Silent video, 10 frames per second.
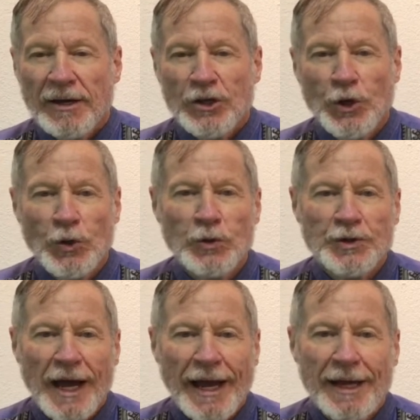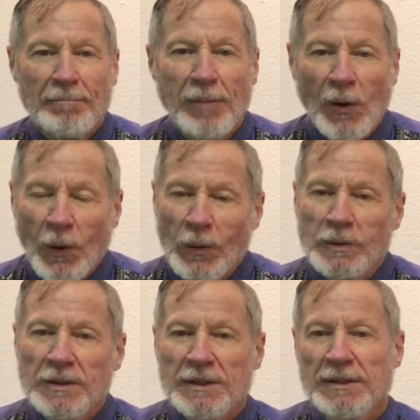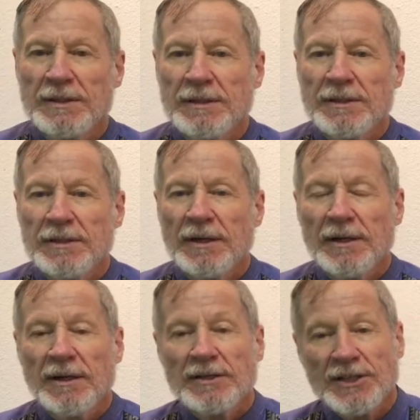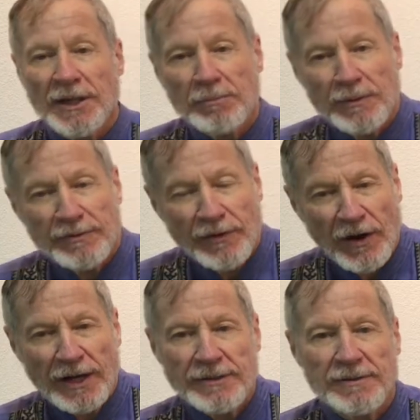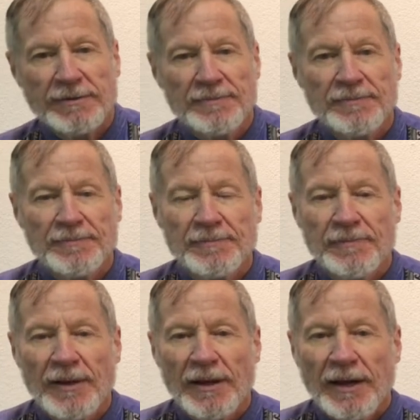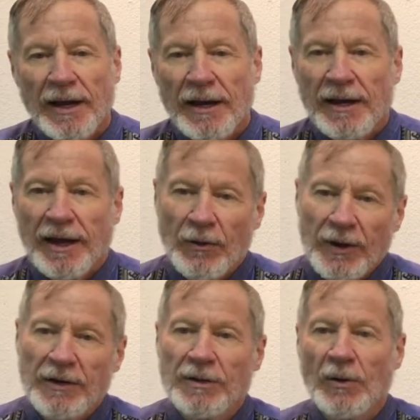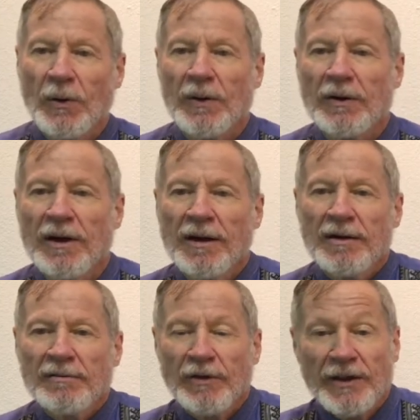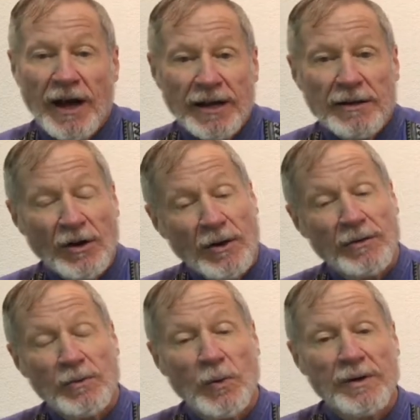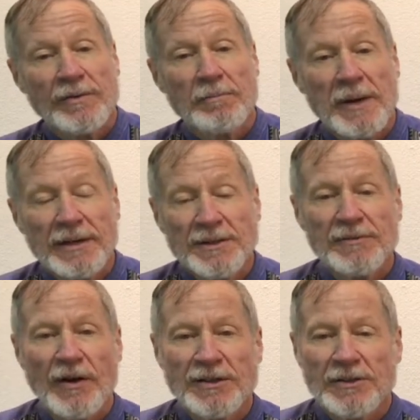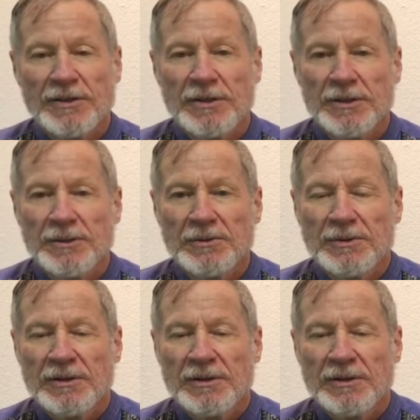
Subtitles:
Use a bold, simple font. Arial or Verdana are one of the best fonts to use.